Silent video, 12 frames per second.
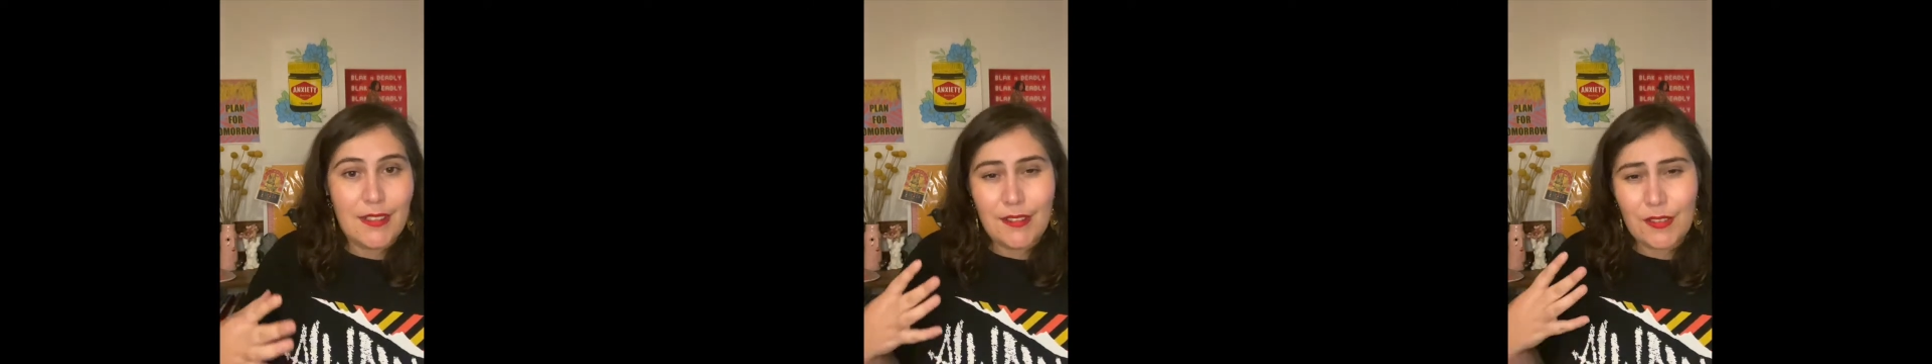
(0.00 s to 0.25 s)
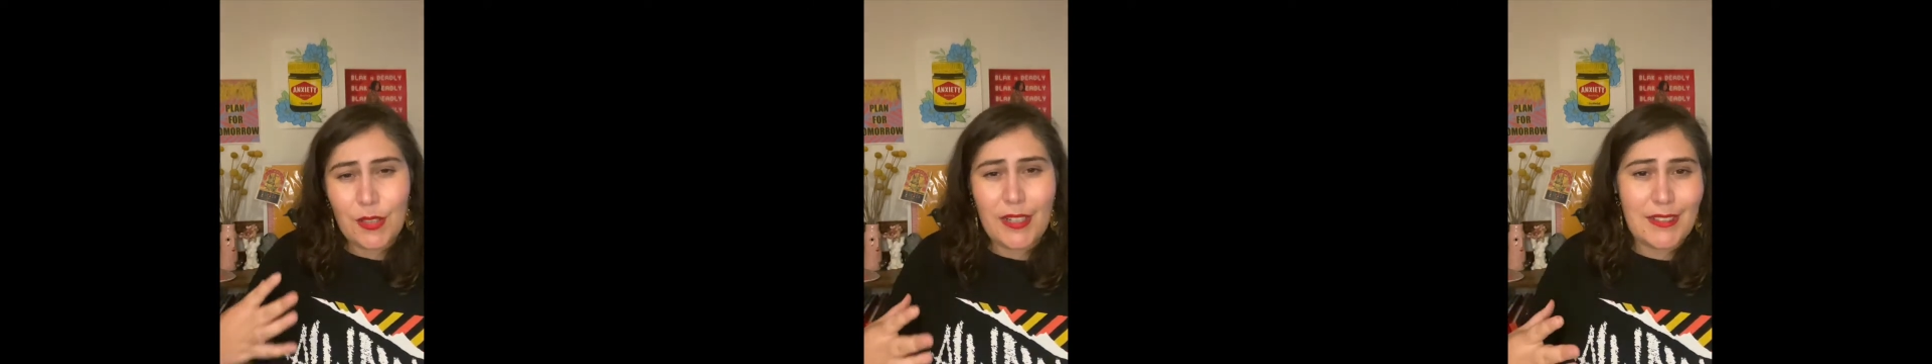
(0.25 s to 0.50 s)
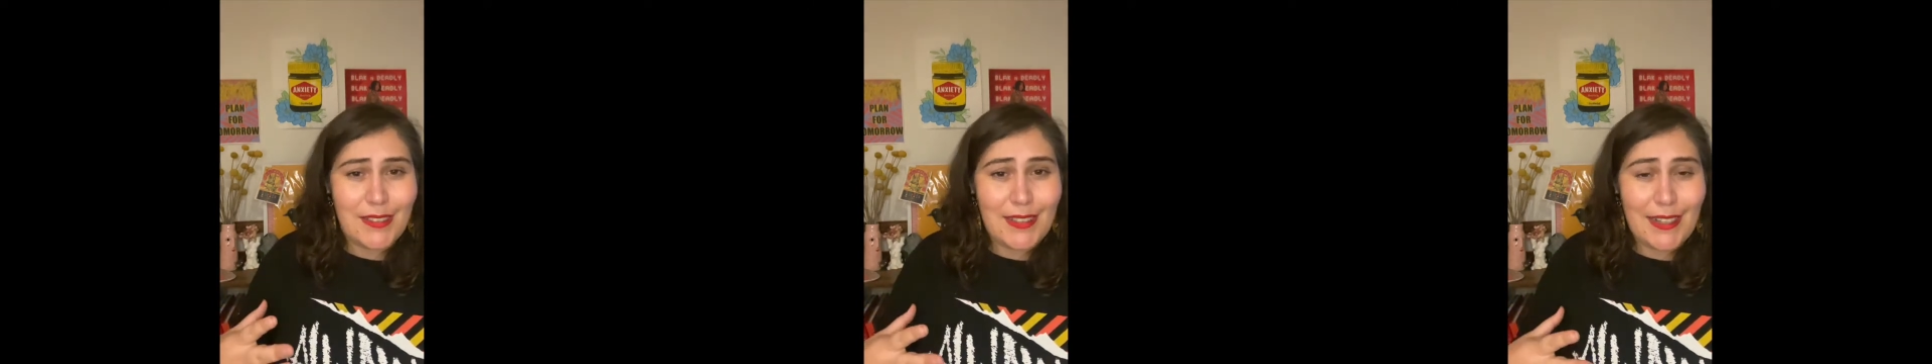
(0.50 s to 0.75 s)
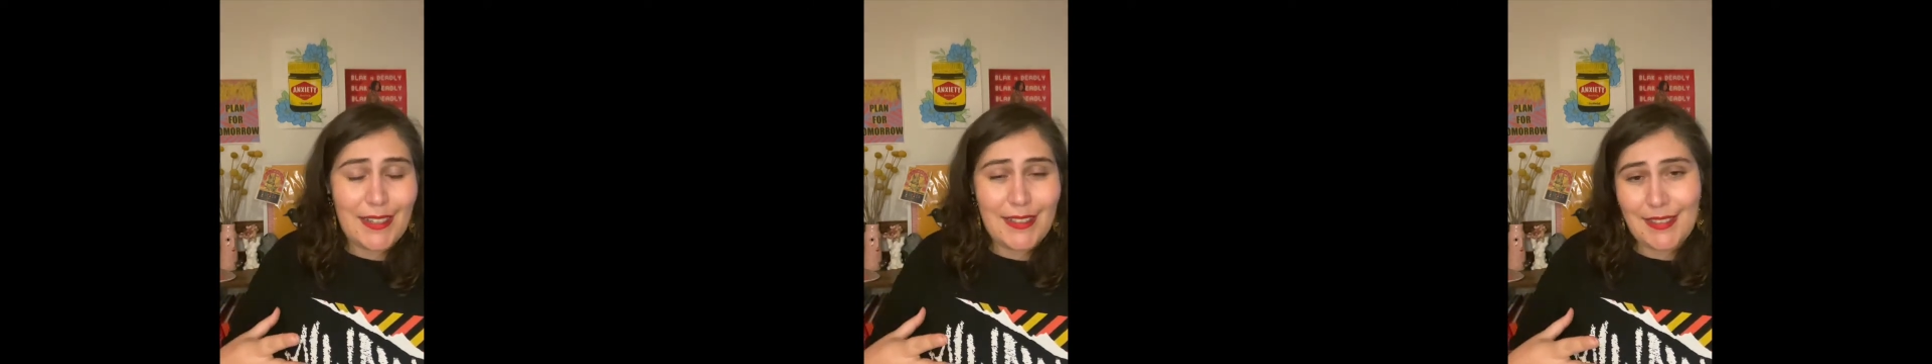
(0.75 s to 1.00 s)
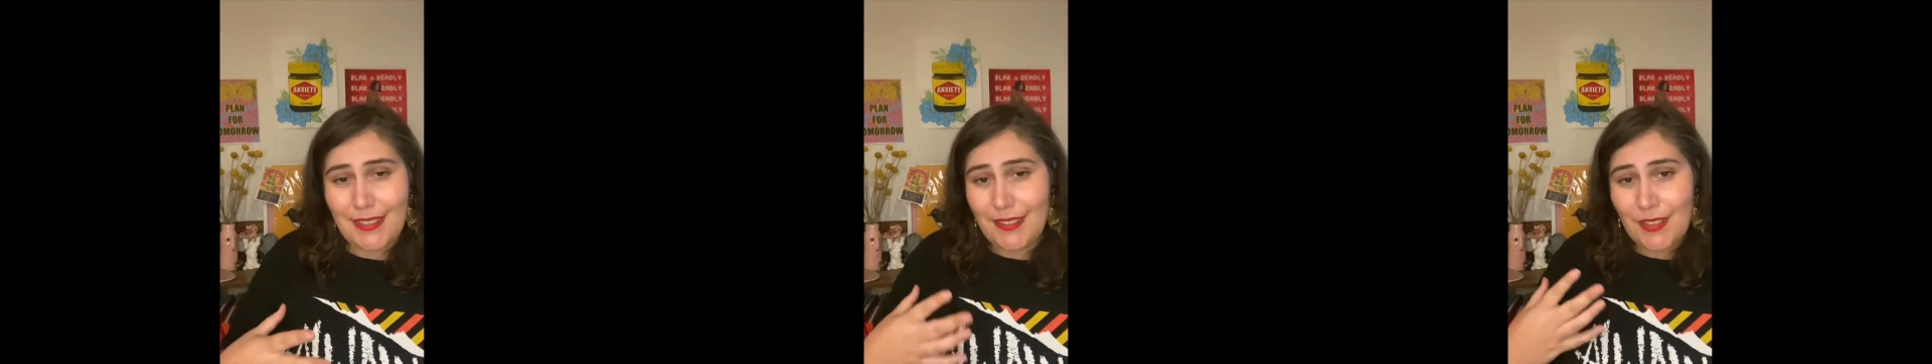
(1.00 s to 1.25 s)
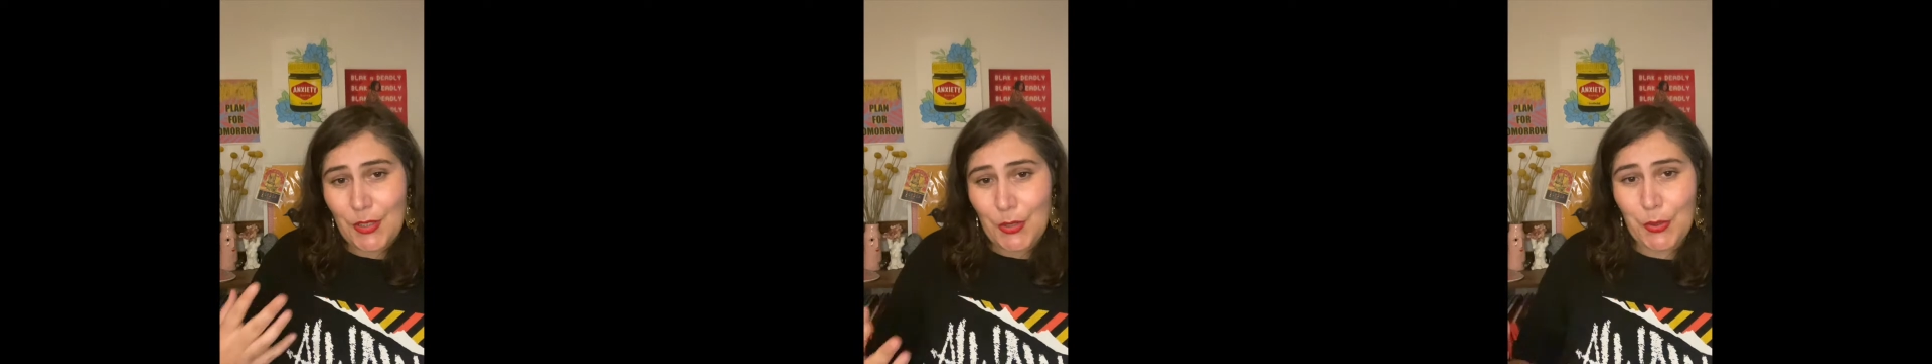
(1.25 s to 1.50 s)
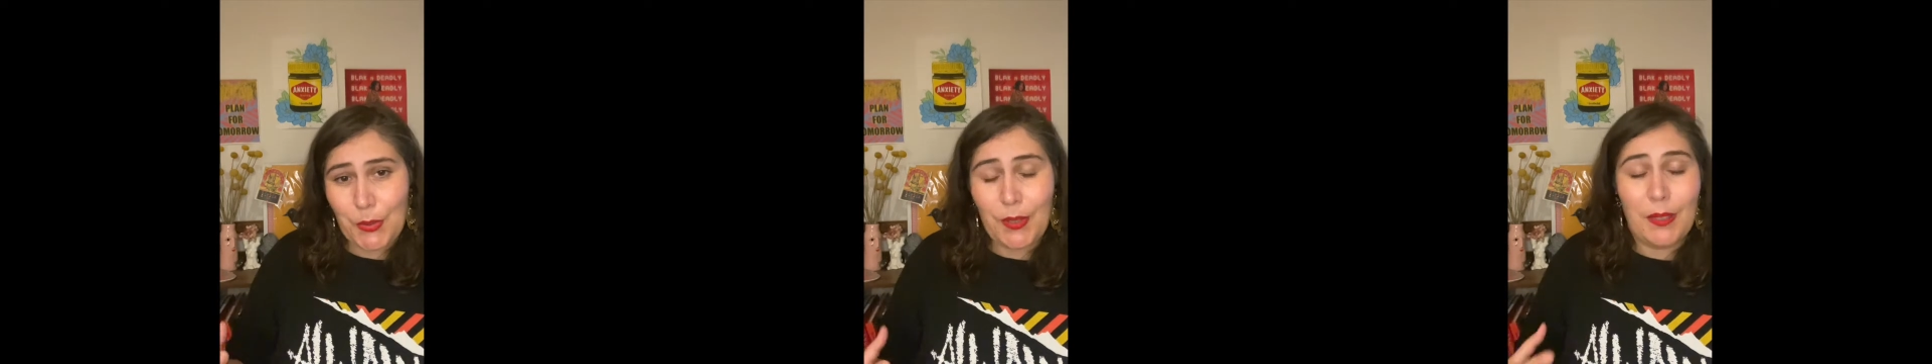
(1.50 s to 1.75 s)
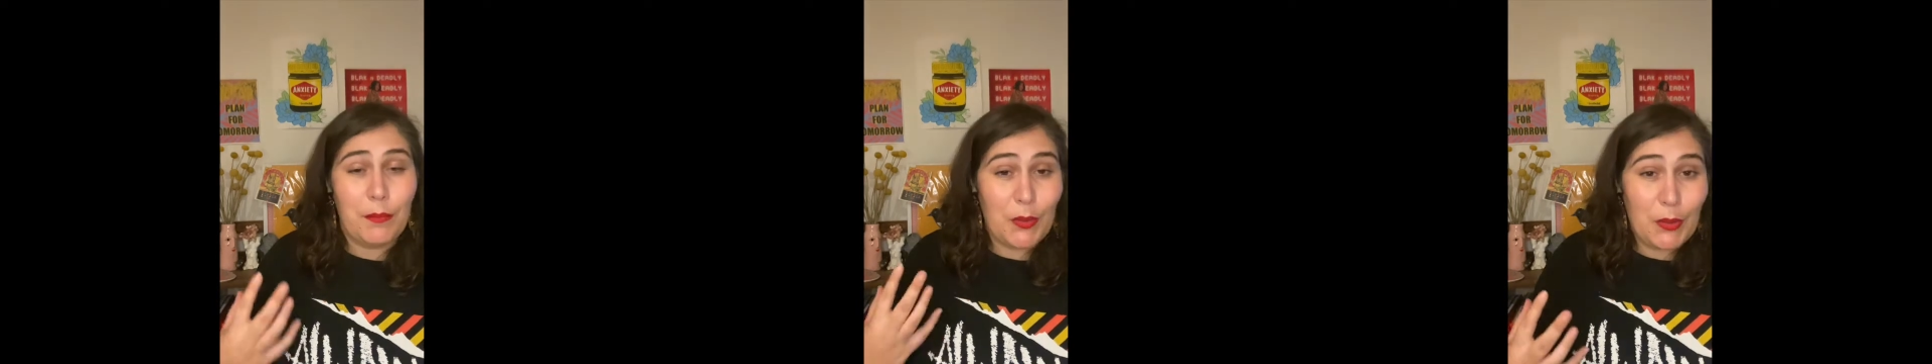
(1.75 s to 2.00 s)
translate to a
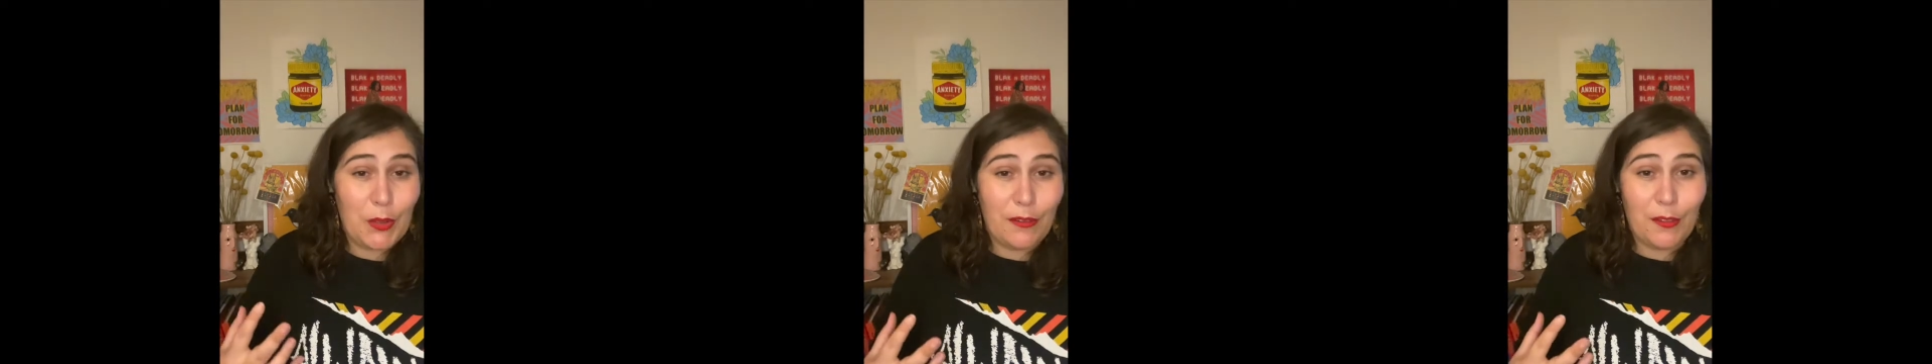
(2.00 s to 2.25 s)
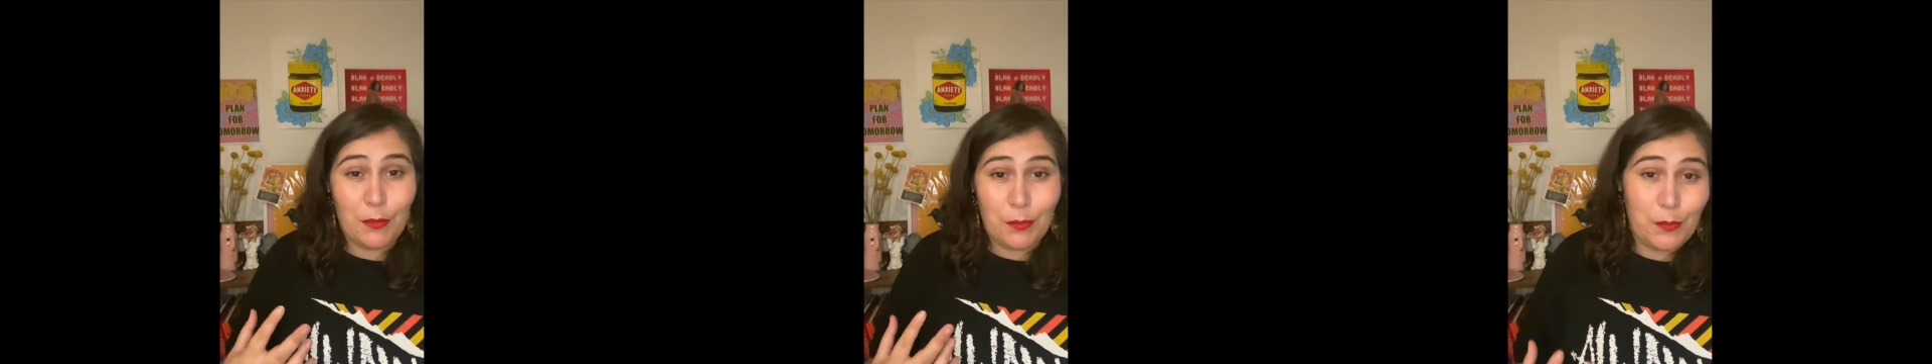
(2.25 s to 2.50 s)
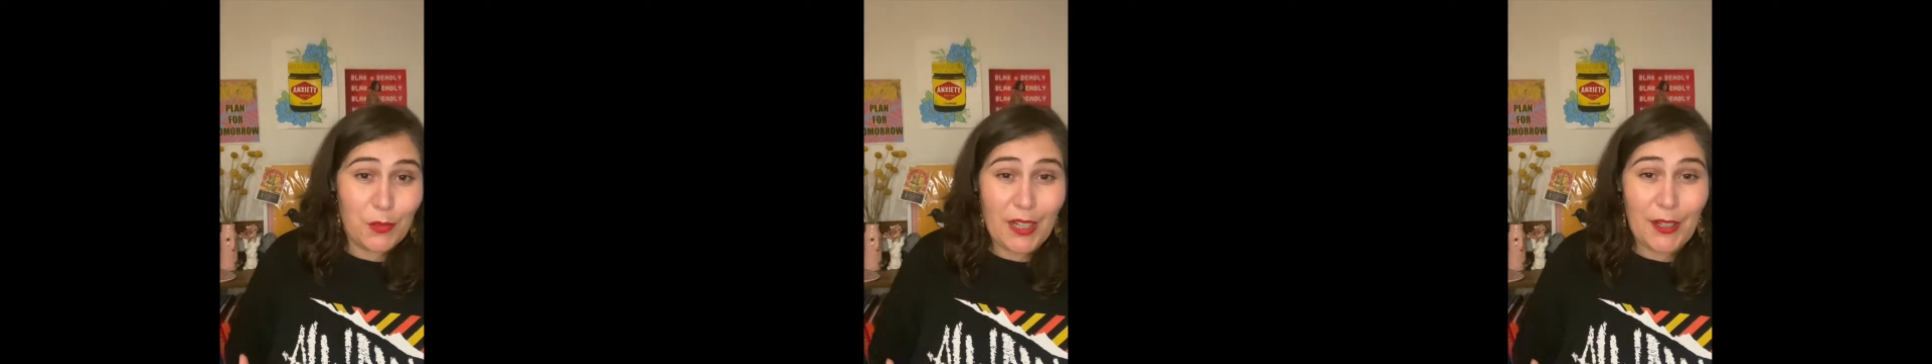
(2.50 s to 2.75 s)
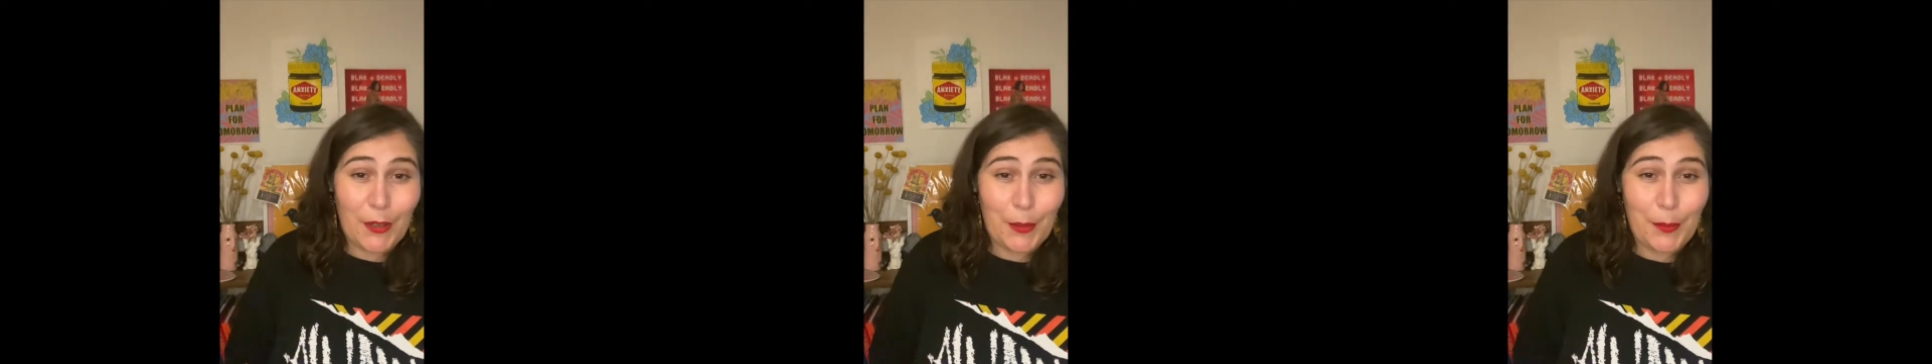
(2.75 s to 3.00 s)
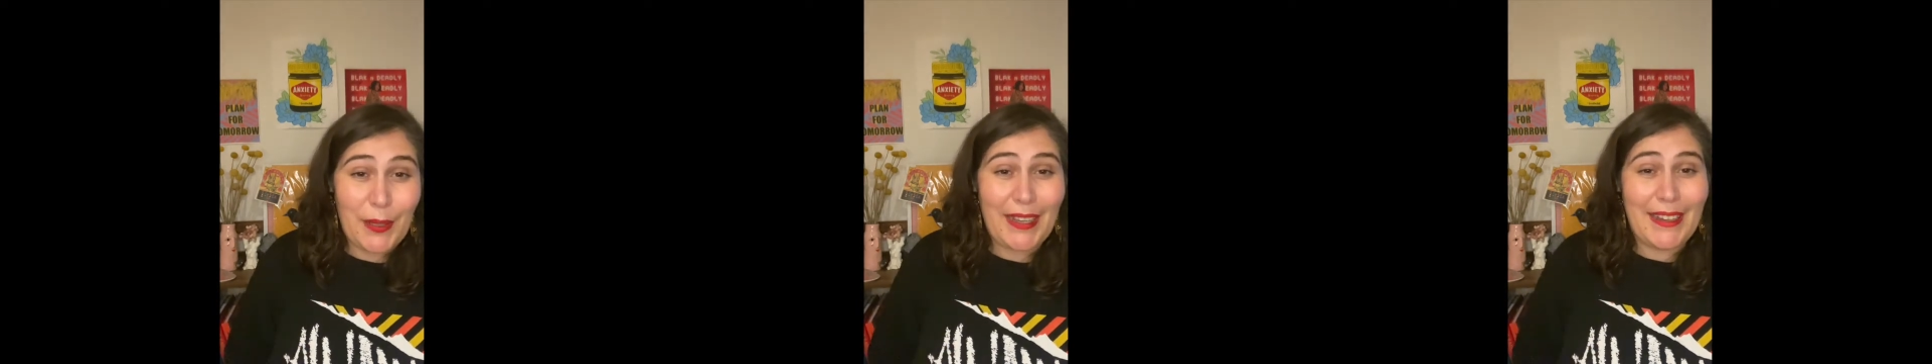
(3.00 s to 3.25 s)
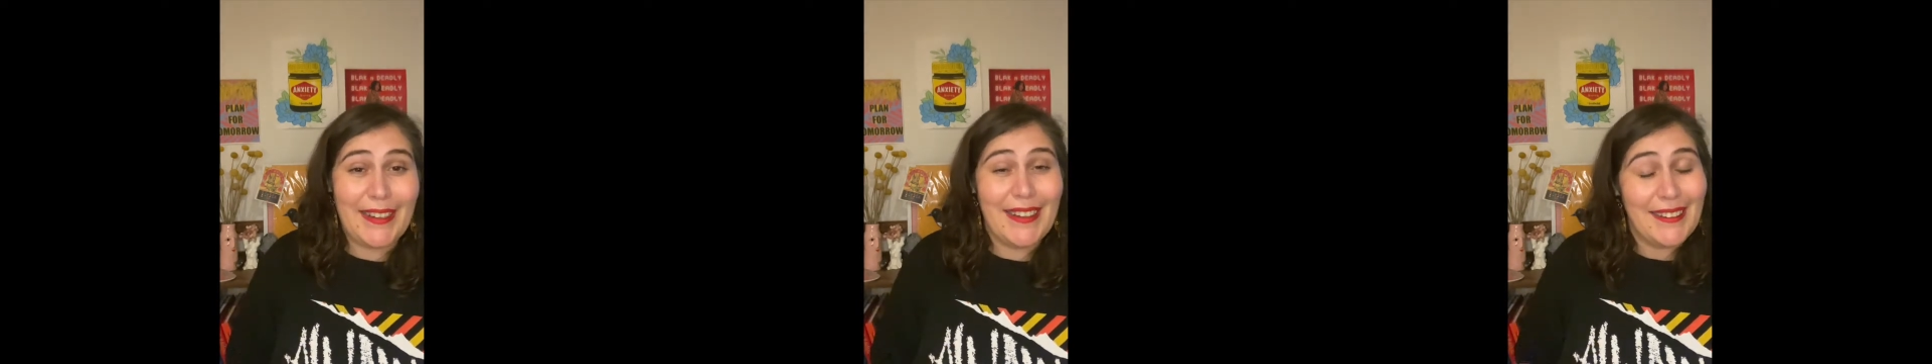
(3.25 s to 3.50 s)
beautiful bright hot pink.